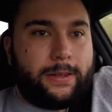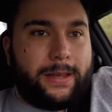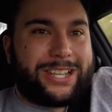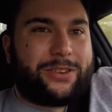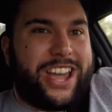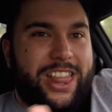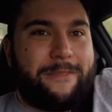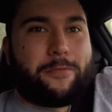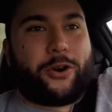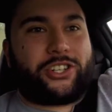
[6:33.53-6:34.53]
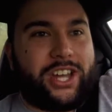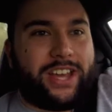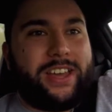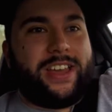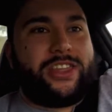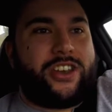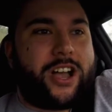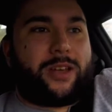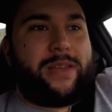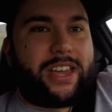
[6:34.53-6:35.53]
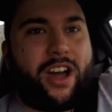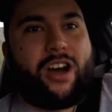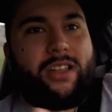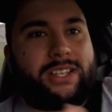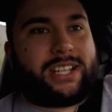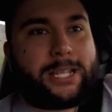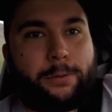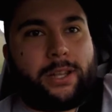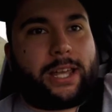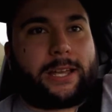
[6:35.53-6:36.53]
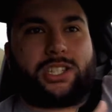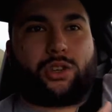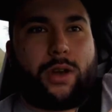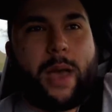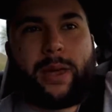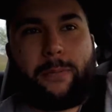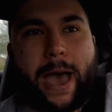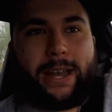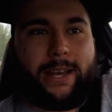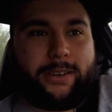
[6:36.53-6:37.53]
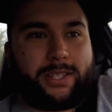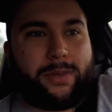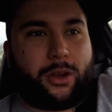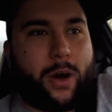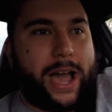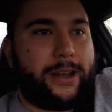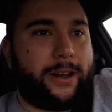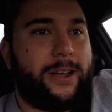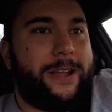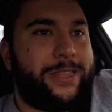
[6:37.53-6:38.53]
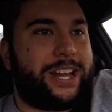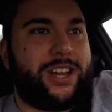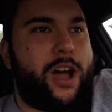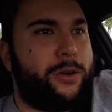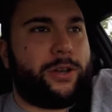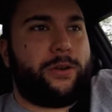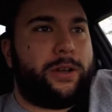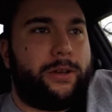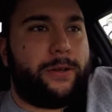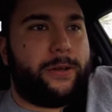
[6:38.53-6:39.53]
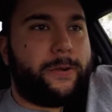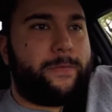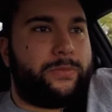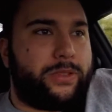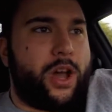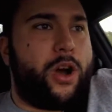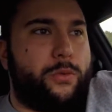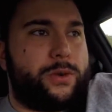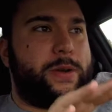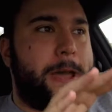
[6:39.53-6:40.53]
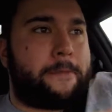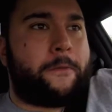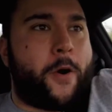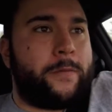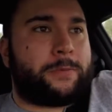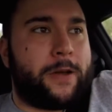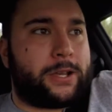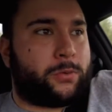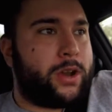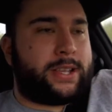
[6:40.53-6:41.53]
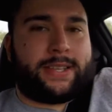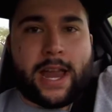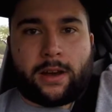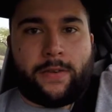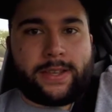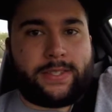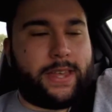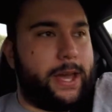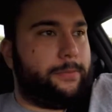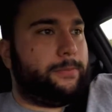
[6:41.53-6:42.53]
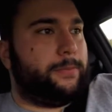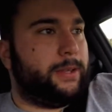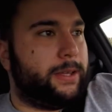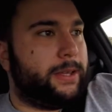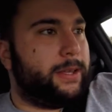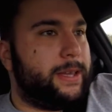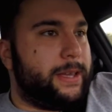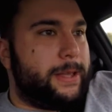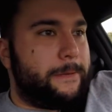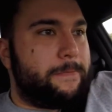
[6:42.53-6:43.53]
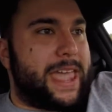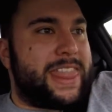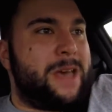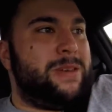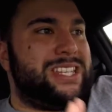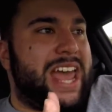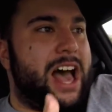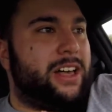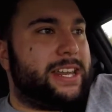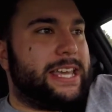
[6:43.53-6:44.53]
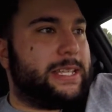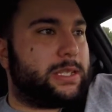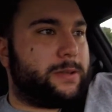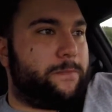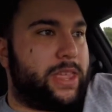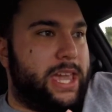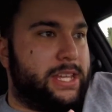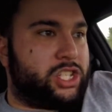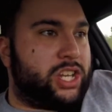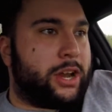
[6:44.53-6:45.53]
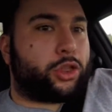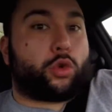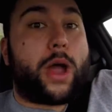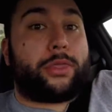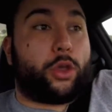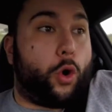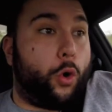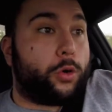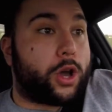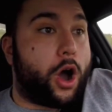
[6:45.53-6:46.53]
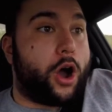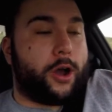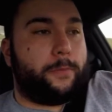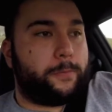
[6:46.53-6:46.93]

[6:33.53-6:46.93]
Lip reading: That's why I love Porsche. They're not gonna be like, oh, let's put like a ceramic pad in there, something quieter. Like, no, dude. No, we have performance brakes. We're not sacrificing that. And that mentality is shared throughout the whole car.